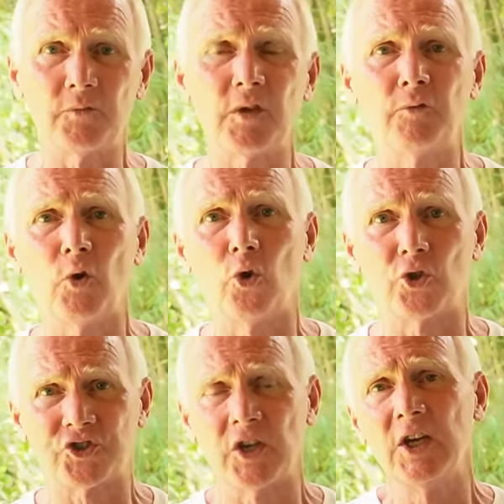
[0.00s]
of
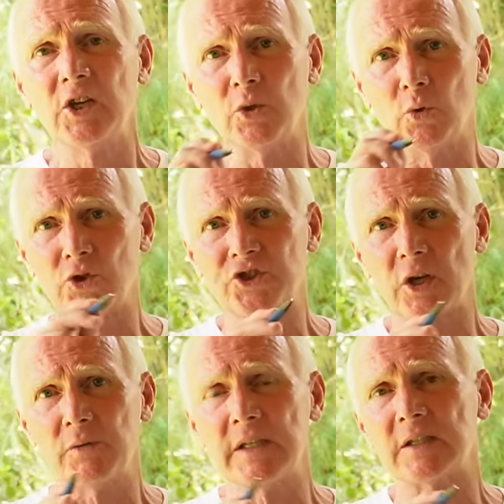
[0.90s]
divorce. You
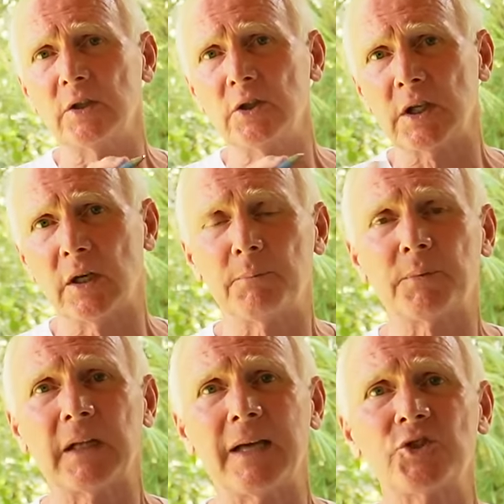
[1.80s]
also need to look
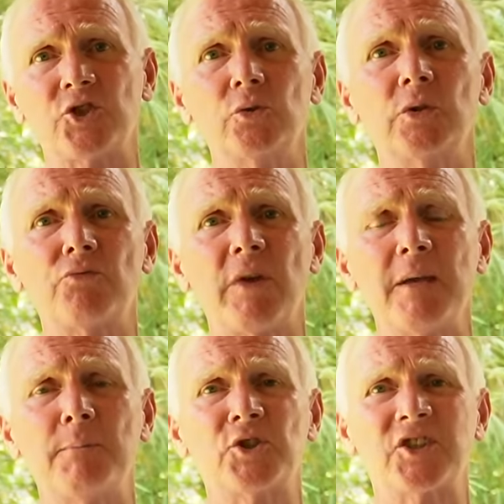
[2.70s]
up clausula
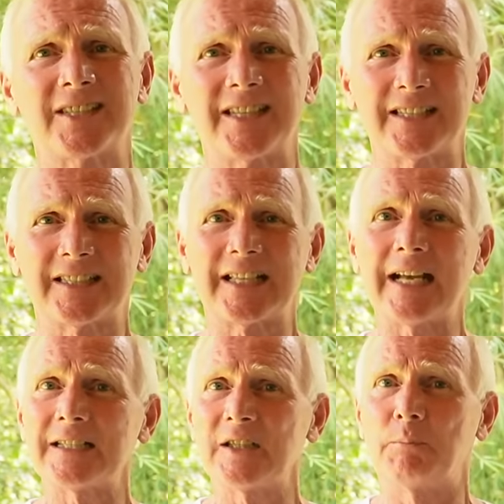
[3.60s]
rebus sic
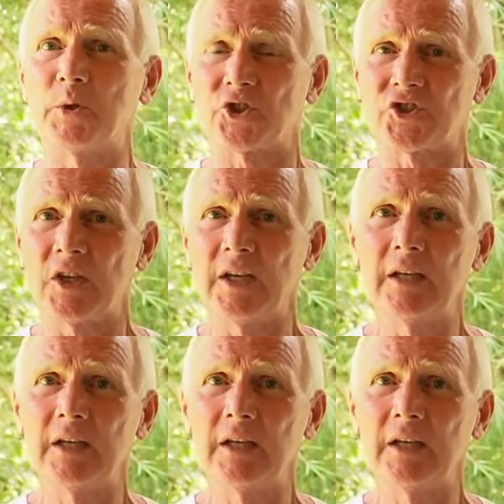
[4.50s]
stantibus.